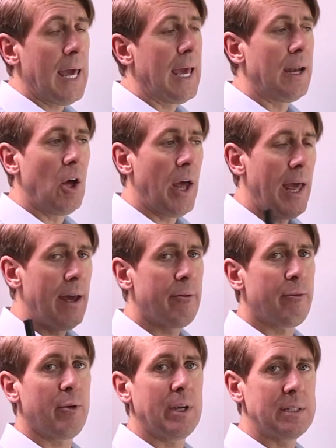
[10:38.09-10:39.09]
And
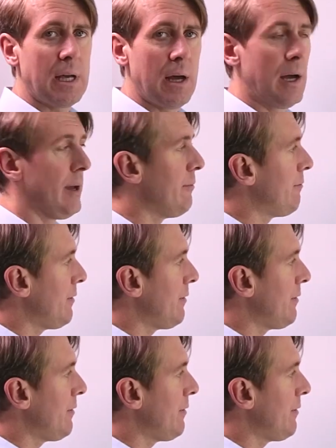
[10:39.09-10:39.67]
every time,